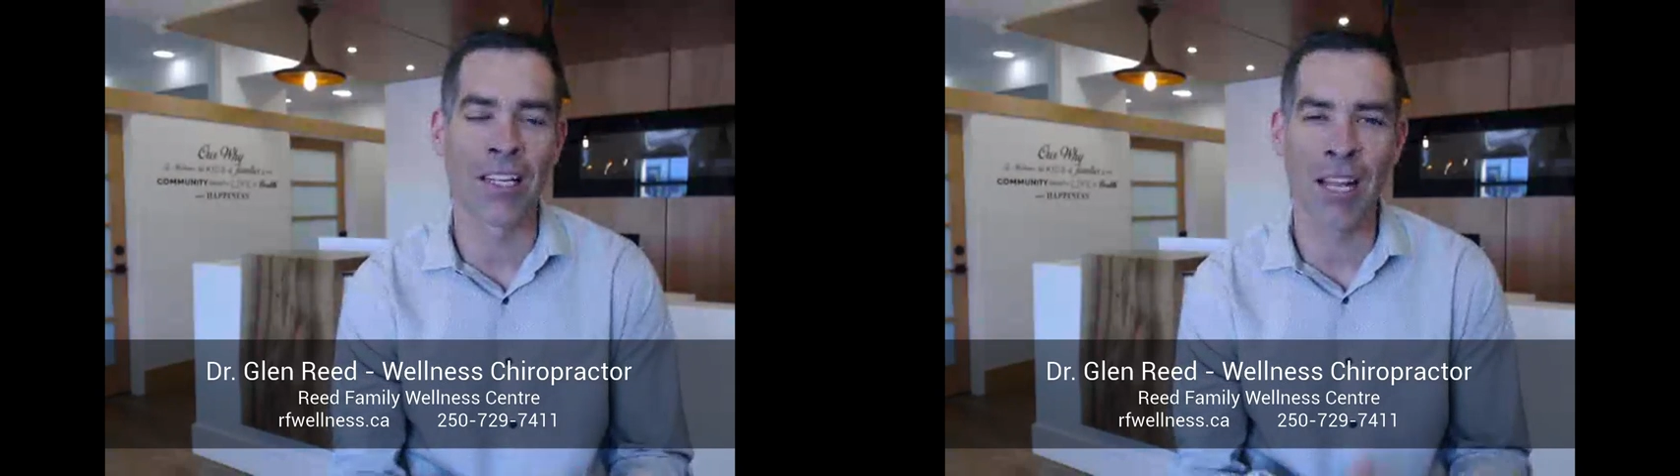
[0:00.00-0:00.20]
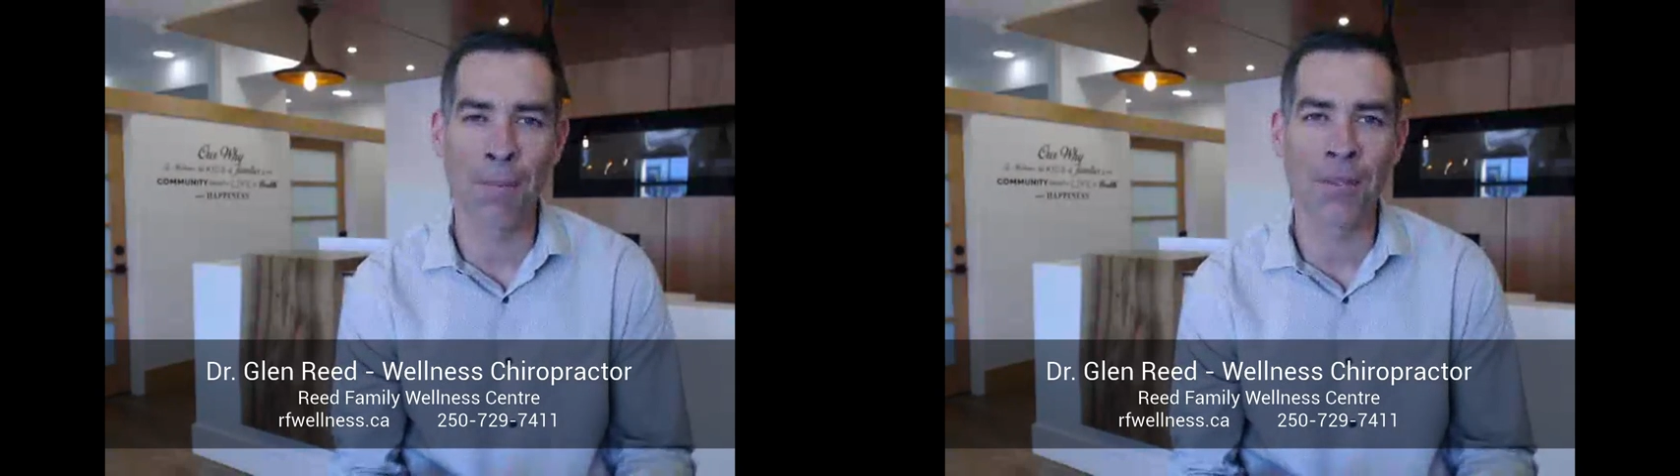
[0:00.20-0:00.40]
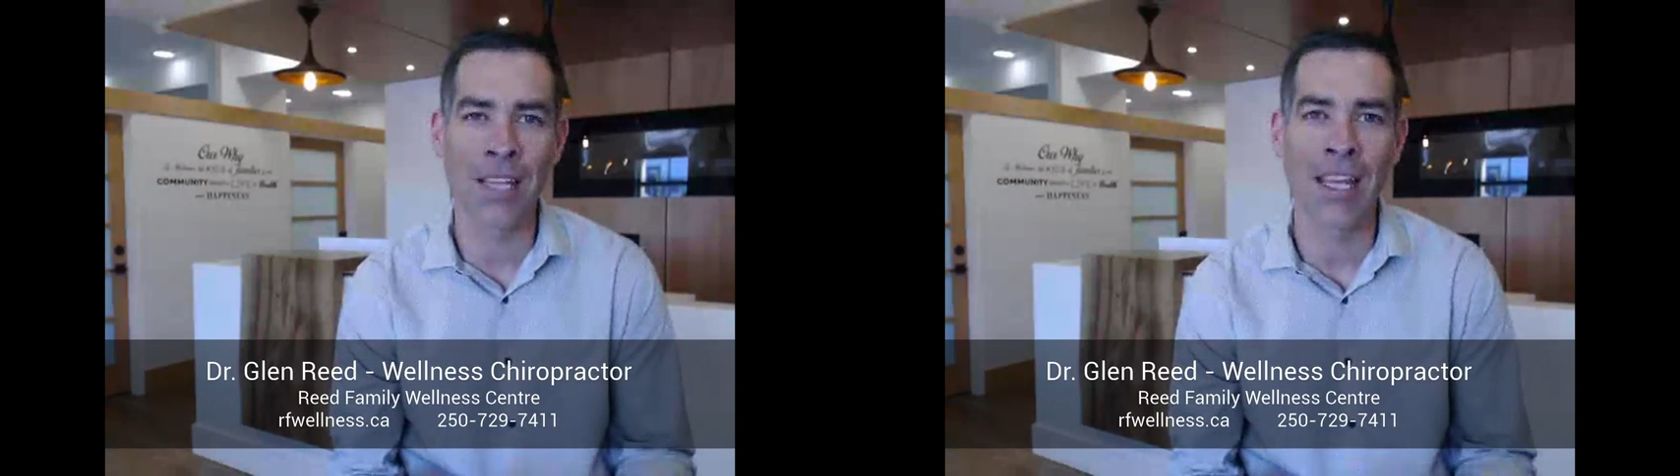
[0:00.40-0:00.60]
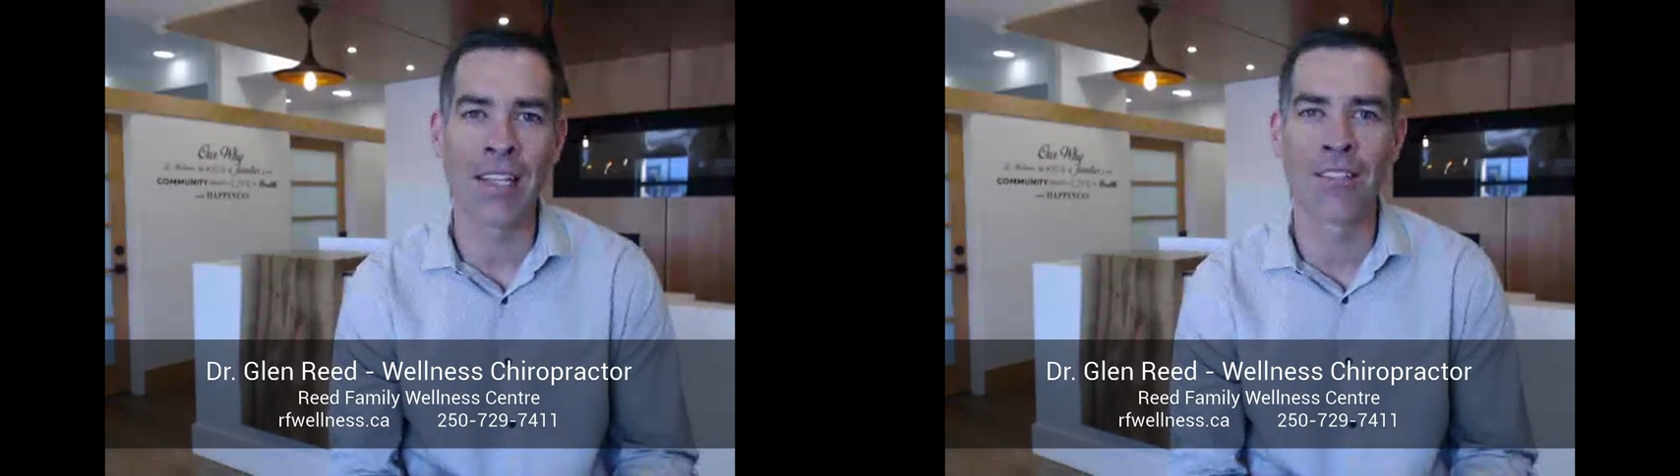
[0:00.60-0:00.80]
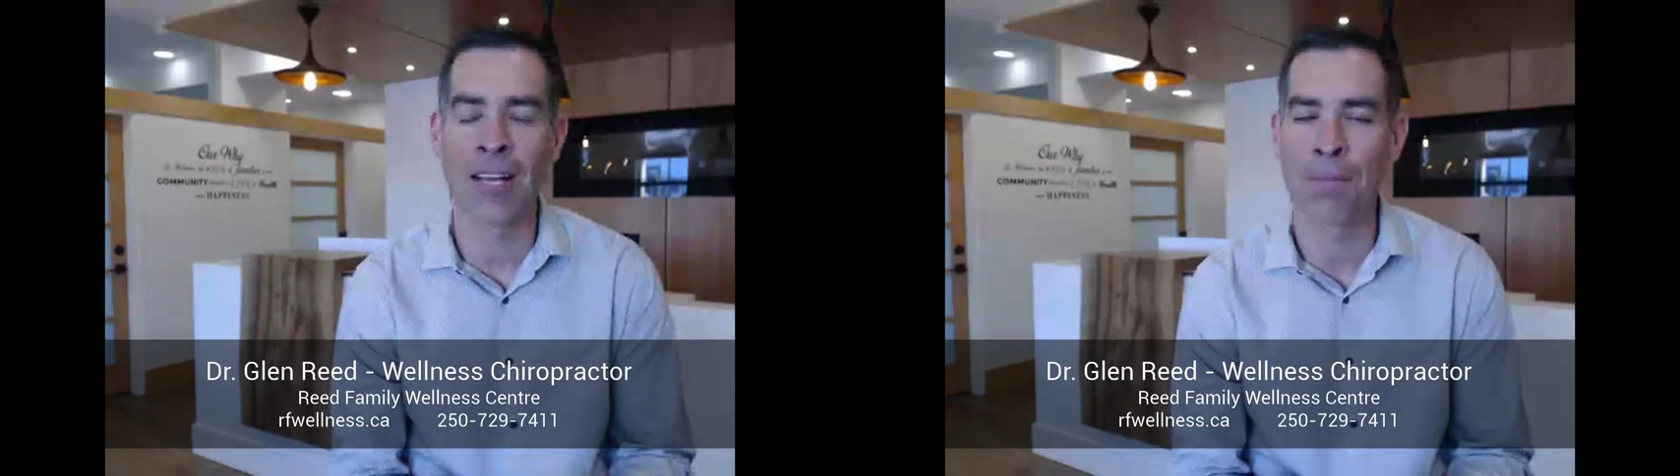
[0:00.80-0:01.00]
couple
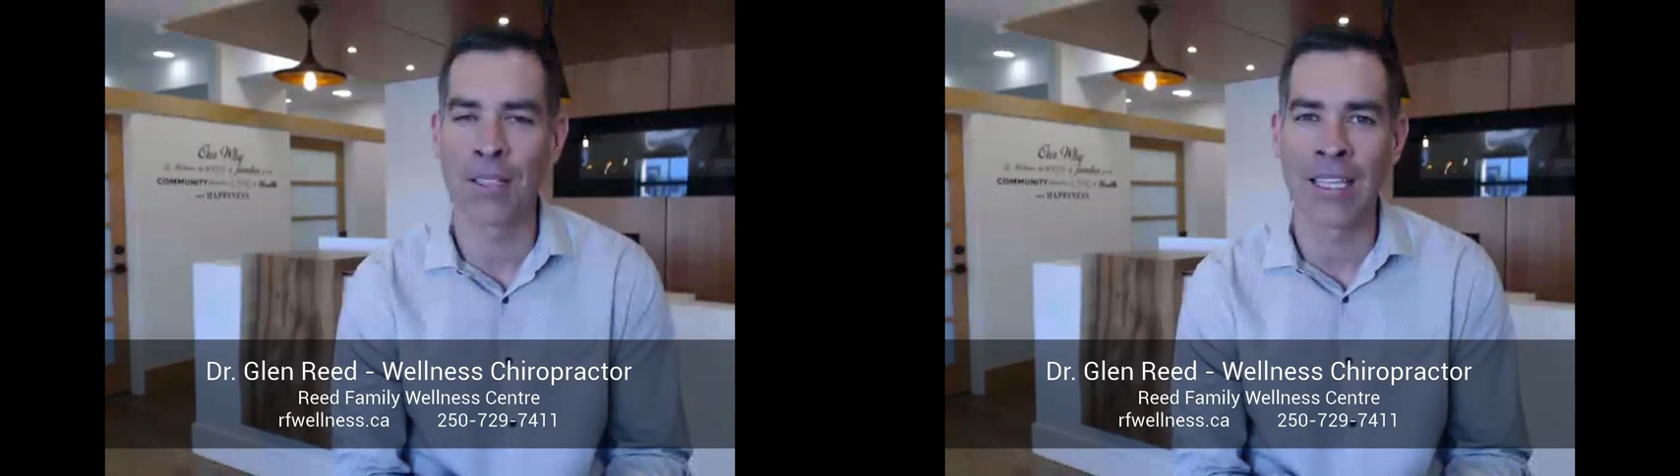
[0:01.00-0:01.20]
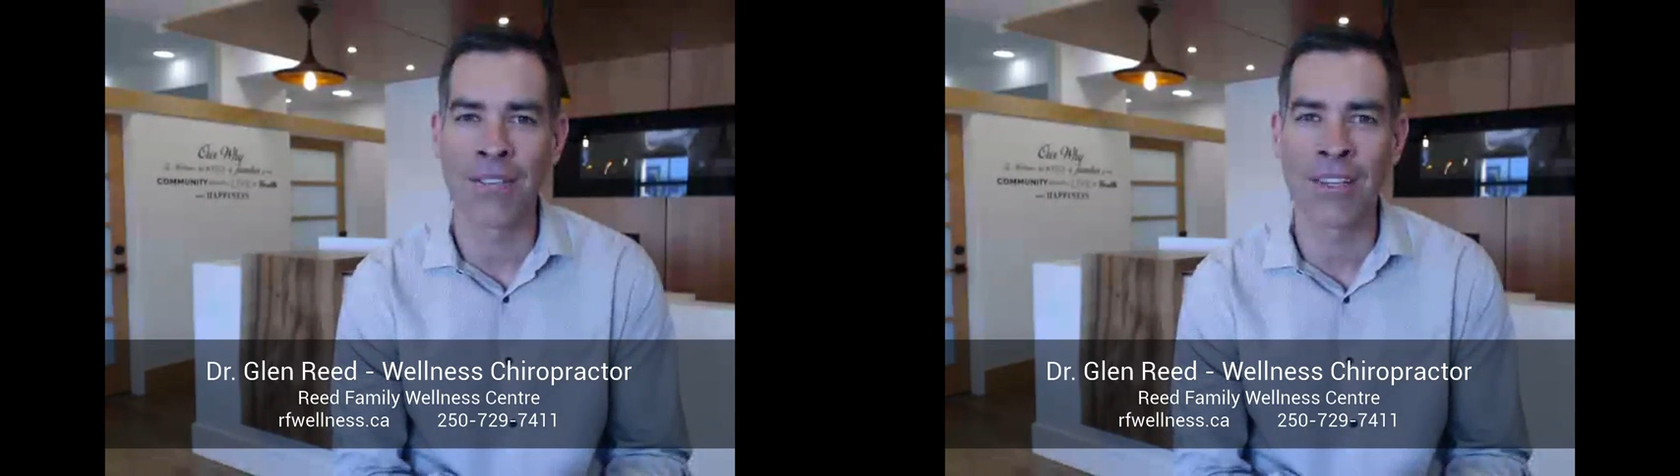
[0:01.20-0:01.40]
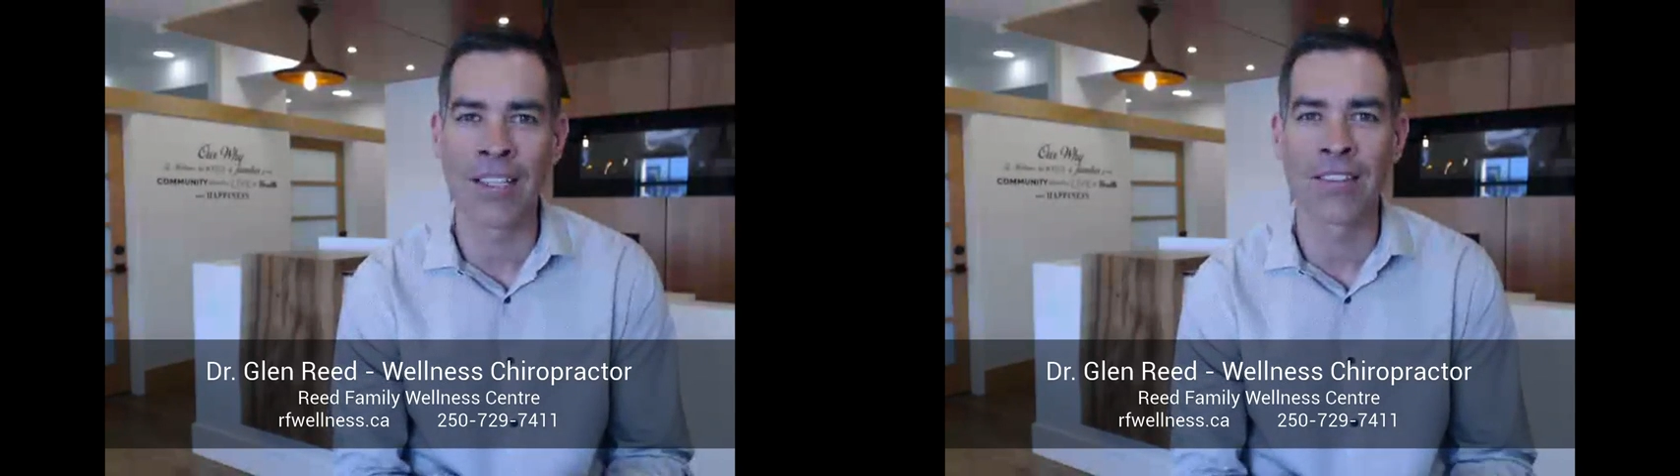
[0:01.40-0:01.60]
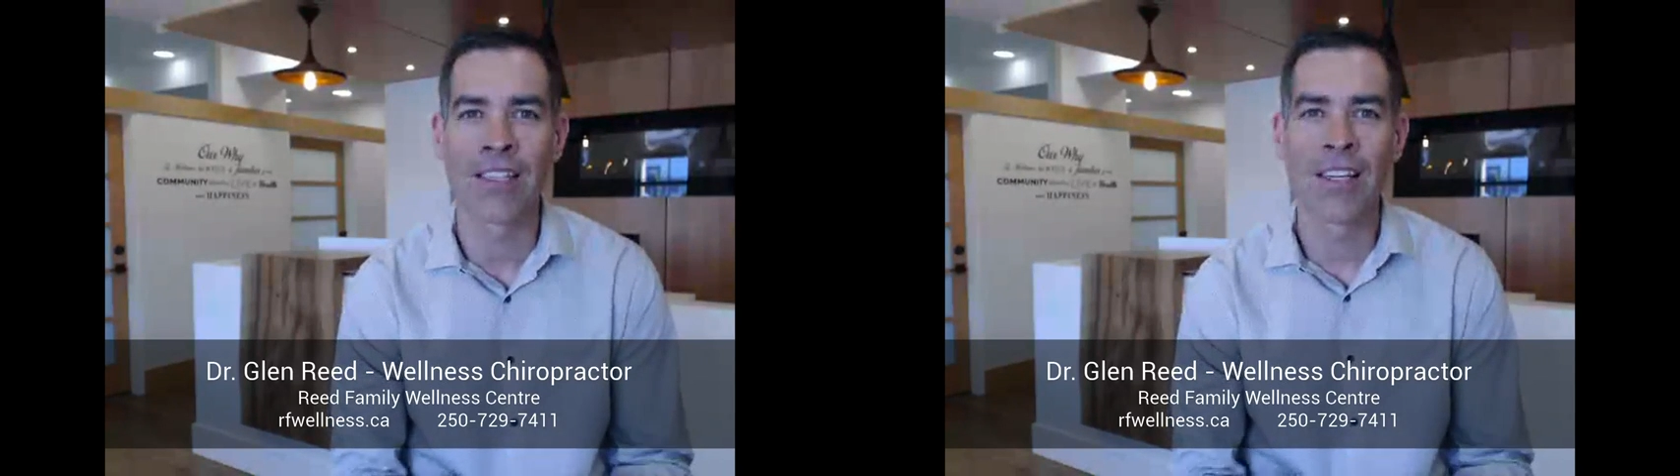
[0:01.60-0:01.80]
days, couple evenings